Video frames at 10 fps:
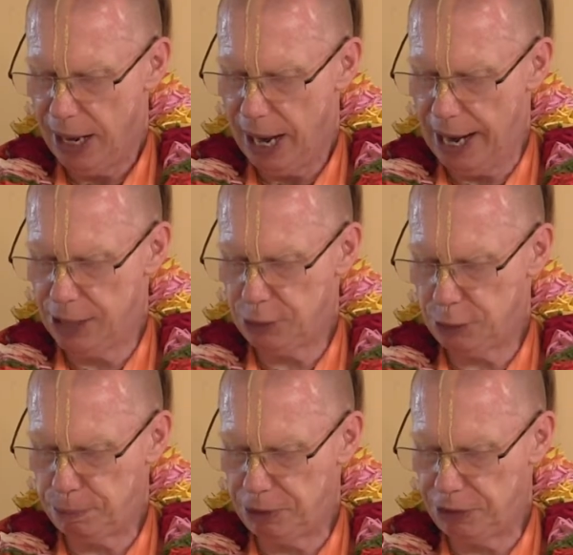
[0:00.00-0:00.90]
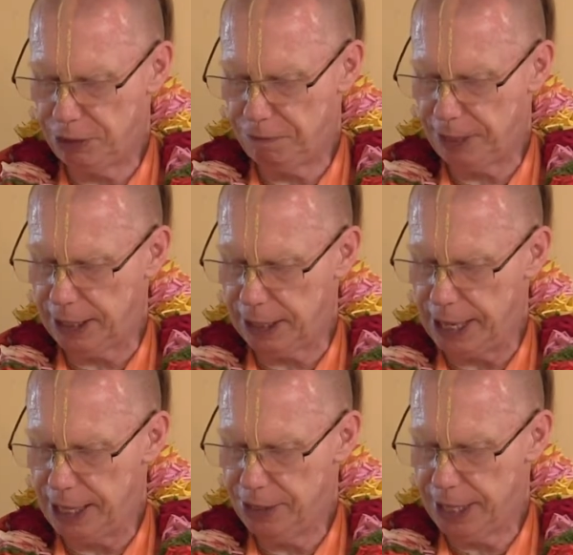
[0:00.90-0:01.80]
and
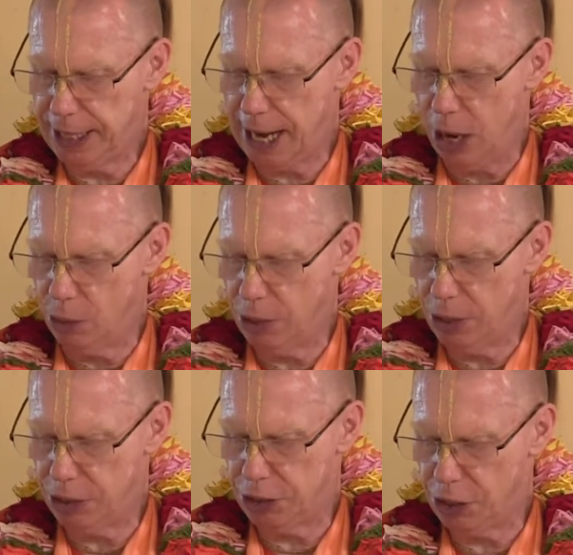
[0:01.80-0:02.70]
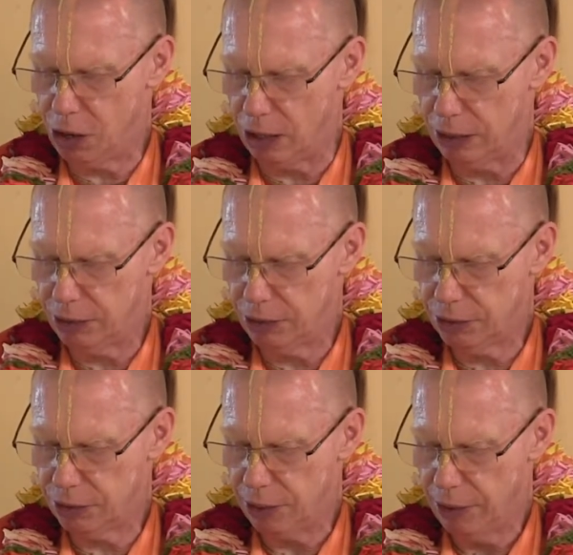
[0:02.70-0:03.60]
specifically the cowherd girls,